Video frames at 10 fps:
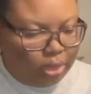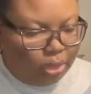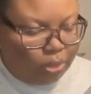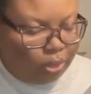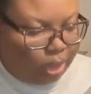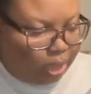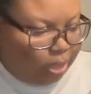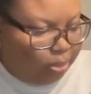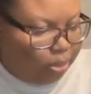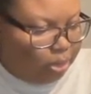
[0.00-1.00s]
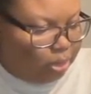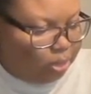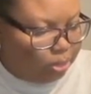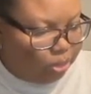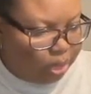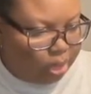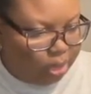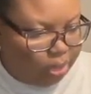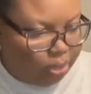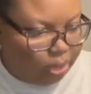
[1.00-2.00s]
when I am
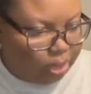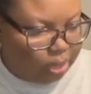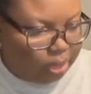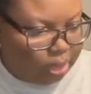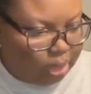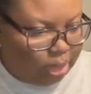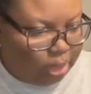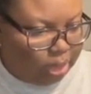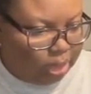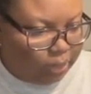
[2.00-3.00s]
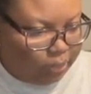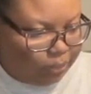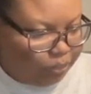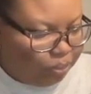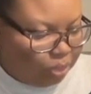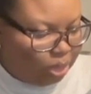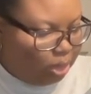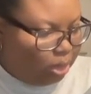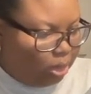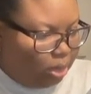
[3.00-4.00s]
working on the
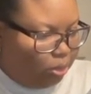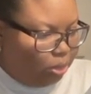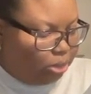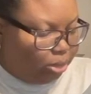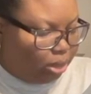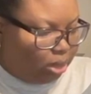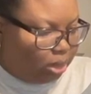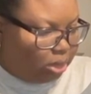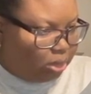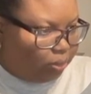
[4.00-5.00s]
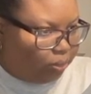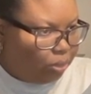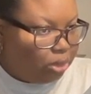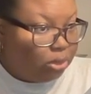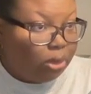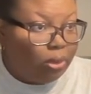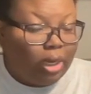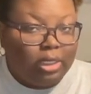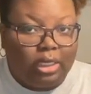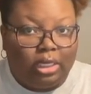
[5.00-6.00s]
what you call it. So
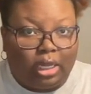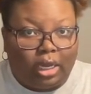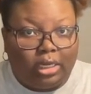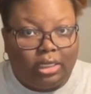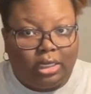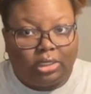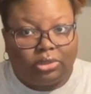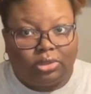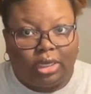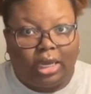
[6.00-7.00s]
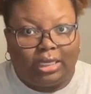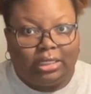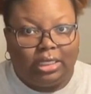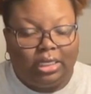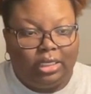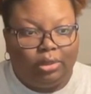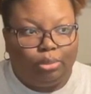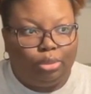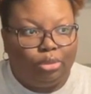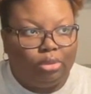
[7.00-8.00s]
I did like I did yesterday, I did
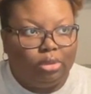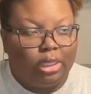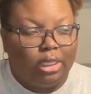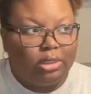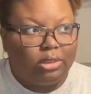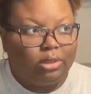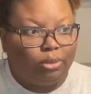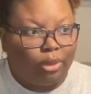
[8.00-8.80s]
pull in some